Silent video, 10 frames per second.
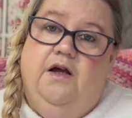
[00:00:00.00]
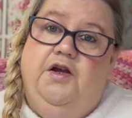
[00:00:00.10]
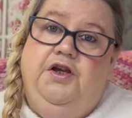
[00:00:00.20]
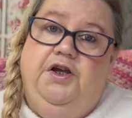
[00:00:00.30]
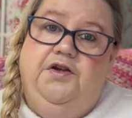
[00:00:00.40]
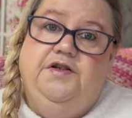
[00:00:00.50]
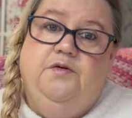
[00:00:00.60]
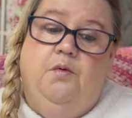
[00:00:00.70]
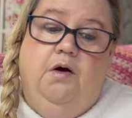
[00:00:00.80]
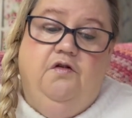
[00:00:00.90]
use
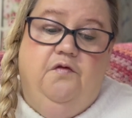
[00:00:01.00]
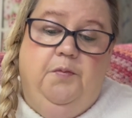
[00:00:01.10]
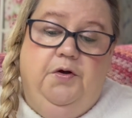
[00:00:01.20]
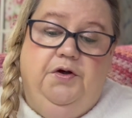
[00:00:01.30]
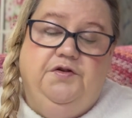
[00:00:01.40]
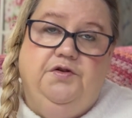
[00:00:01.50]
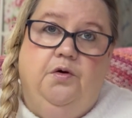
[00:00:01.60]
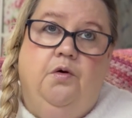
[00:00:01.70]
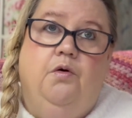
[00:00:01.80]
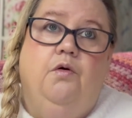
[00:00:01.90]
World of Books
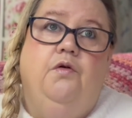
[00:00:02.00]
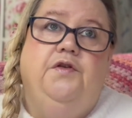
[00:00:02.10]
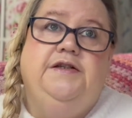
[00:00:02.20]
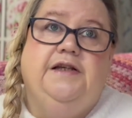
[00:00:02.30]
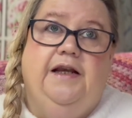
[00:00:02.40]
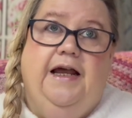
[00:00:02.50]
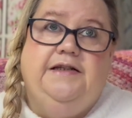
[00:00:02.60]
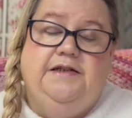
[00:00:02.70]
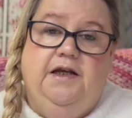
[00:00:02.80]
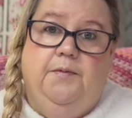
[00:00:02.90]
or the
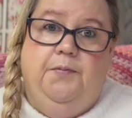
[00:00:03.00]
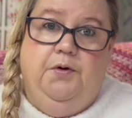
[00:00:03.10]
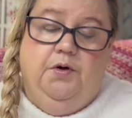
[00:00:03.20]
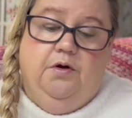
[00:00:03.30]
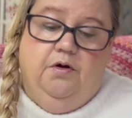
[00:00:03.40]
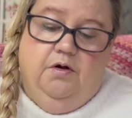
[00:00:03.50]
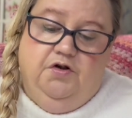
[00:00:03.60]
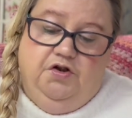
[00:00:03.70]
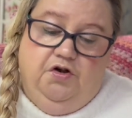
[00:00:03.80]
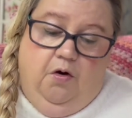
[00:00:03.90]
Scholastic
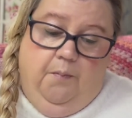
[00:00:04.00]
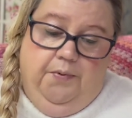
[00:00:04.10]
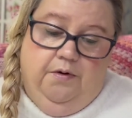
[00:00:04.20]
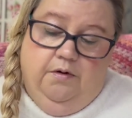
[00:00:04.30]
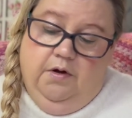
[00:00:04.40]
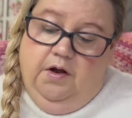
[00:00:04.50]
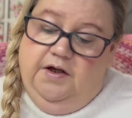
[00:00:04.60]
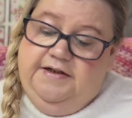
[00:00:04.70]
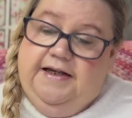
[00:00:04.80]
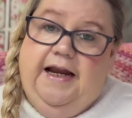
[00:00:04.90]
Bookshop.
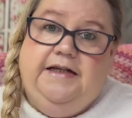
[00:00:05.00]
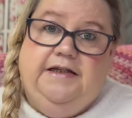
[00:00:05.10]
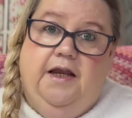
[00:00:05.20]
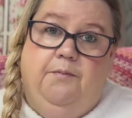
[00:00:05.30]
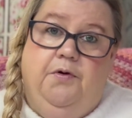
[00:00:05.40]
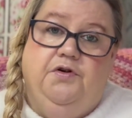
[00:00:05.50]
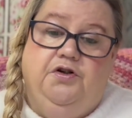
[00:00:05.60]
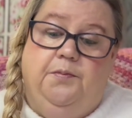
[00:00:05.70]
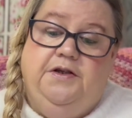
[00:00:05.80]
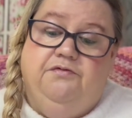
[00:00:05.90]
Scholastic
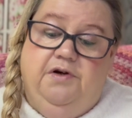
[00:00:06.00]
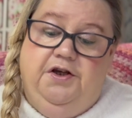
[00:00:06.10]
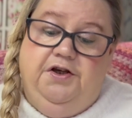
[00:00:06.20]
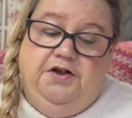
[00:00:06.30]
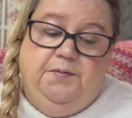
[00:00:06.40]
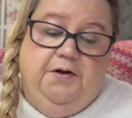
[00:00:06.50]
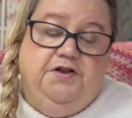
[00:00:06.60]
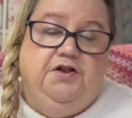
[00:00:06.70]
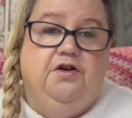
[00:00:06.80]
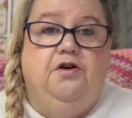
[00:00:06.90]
Bookshop is really good
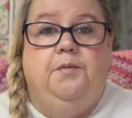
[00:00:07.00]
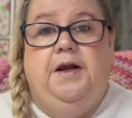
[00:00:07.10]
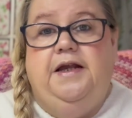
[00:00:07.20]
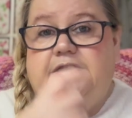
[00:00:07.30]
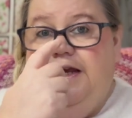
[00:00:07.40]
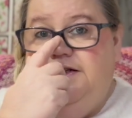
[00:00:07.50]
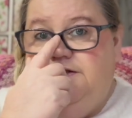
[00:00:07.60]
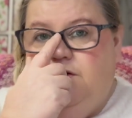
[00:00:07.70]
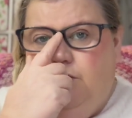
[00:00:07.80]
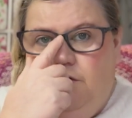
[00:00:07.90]
because you can nominate a
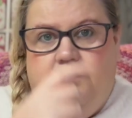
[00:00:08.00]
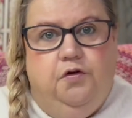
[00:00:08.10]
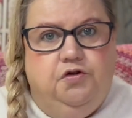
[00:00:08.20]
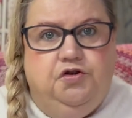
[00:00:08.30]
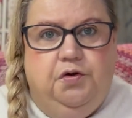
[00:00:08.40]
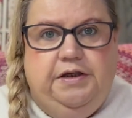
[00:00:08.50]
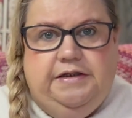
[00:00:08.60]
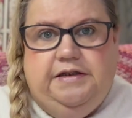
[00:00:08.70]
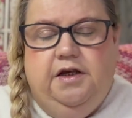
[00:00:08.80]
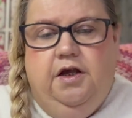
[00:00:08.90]
school of your
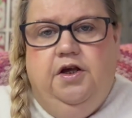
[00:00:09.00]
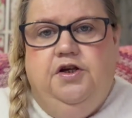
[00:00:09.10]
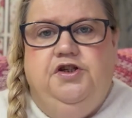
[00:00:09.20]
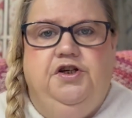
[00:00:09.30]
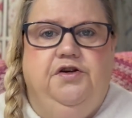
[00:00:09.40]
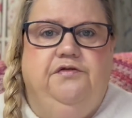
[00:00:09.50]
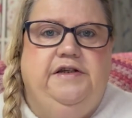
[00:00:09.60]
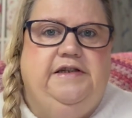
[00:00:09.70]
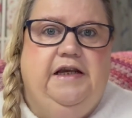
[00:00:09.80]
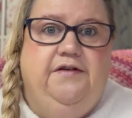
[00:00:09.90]
choice to
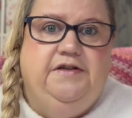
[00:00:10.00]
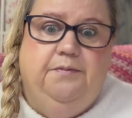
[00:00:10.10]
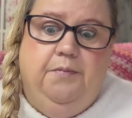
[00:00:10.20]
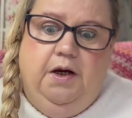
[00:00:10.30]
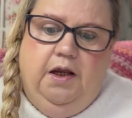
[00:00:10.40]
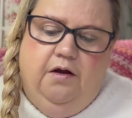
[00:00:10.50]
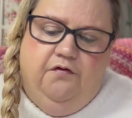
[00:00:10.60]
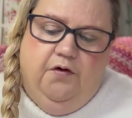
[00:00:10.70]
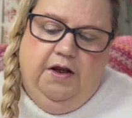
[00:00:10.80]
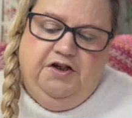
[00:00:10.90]
receive some money
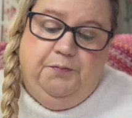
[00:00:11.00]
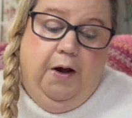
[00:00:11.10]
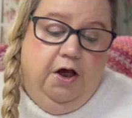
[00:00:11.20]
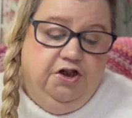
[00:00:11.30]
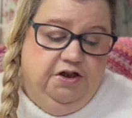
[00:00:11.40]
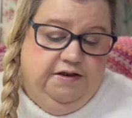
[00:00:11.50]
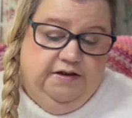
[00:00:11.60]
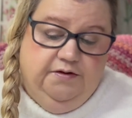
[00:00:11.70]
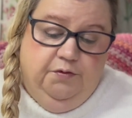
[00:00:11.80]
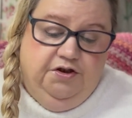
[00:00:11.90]
for each
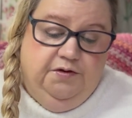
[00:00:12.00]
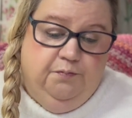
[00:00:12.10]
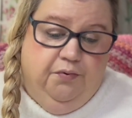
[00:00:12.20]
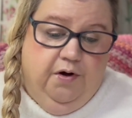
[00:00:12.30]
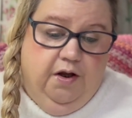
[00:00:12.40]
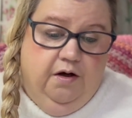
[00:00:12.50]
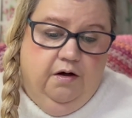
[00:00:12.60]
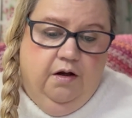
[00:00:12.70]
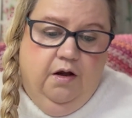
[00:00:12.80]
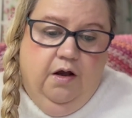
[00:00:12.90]
purchase, which is brilliant.
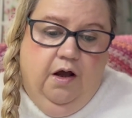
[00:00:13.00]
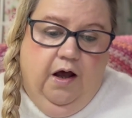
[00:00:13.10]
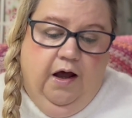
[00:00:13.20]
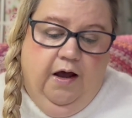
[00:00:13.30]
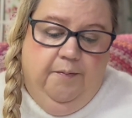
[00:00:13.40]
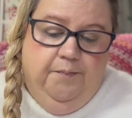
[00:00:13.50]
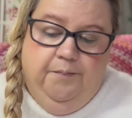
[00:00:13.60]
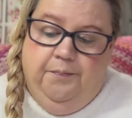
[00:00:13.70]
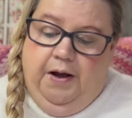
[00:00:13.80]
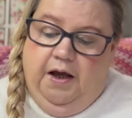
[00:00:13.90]

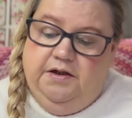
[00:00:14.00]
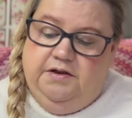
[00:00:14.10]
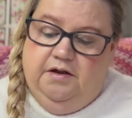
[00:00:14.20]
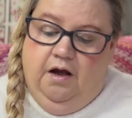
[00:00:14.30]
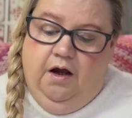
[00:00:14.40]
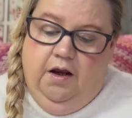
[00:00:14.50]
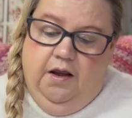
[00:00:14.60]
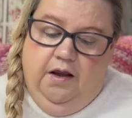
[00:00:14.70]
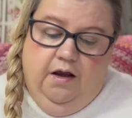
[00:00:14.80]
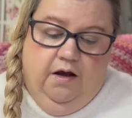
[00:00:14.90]
But I